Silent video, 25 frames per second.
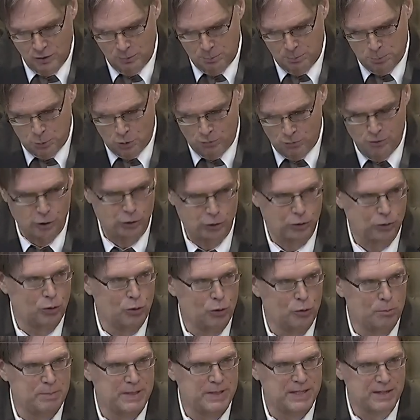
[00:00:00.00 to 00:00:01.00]
I'd like to
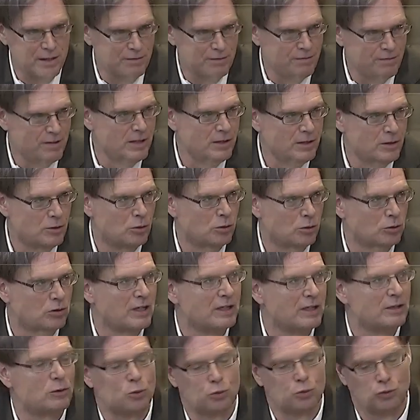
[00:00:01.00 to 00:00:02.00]
thank you
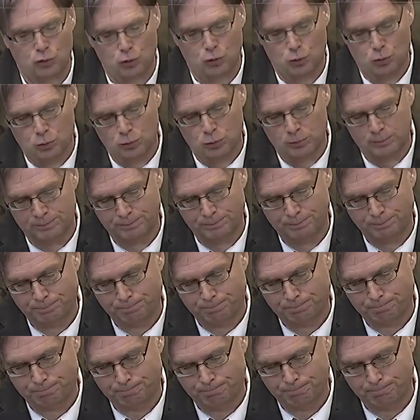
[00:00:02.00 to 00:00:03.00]
for your kind
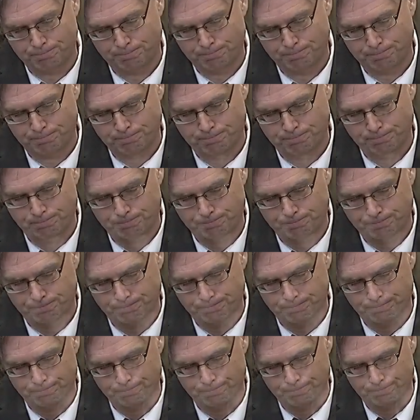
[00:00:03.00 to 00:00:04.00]
attention, Madam
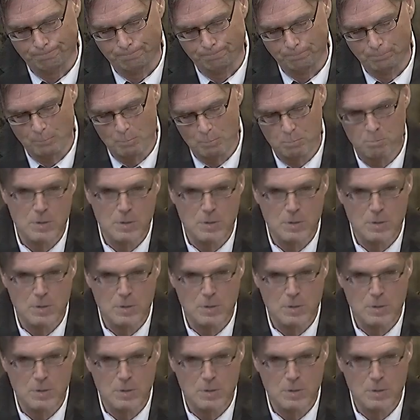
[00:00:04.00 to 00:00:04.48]
President.